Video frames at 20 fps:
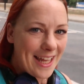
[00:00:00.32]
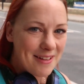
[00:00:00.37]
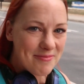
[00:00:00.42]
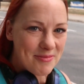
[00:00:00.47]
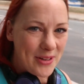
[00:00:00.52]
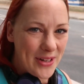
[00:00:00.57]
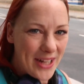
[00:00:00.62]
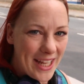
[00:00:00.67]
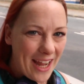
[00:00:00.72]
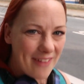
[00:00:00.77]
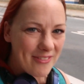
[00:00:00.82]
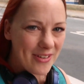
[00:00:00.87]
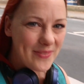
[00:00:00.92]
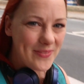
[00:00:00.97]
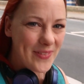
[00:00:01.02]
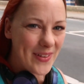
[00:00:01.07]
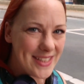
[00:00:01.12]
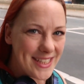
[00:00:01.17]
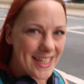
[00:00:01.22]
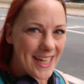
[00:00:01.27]
Good morning,
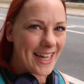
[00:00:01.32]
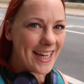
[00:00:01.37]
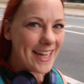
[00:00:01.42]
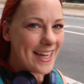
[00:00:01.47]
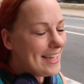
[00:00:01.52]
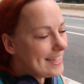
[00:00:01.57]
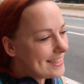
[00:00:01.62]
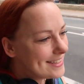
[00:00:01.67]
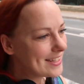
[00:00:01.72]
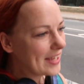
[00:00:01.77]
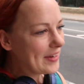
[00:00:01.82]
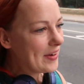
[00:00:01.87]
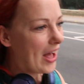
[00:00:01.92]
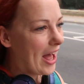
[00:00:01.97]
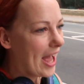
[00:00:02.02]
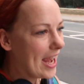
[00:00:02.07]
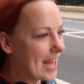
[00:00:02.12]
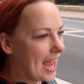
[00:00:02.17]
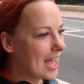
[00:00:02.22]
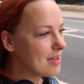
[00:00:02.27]
everybody. So
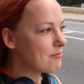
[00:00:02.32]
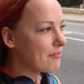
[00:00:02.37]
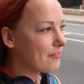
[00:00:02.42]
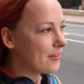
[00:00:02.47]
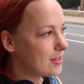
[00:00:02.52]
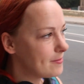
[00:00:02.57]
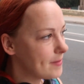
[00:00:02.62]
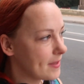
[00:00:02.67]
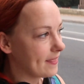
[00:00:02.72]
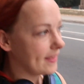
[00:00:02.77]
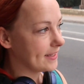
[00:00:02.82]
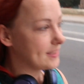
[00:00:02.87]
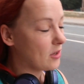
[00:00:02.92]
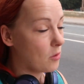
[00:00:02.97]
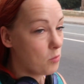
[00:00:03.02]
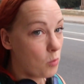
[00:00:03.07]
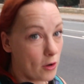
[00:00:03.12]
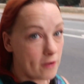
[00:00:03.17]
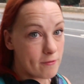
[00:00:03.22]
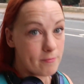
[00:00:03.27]
I am filming this
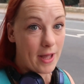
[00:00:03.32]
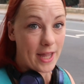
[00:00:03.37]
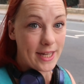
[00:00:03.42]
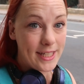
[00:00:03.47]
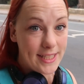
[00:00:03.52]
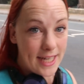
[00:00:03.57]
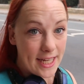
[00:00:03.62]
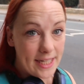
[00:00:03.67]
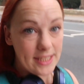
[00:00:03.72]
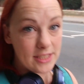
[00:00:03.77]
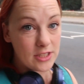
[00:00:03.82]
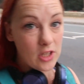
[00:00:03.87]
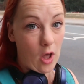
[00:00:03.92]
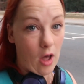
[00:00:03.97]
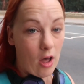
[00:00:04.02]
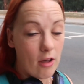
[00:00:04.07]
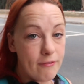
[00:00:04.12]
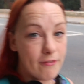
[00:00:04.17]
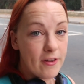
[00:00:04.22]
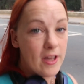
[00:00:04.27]
on one of my days
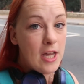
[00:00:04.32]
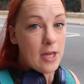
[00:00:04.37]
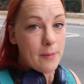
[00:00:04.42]
off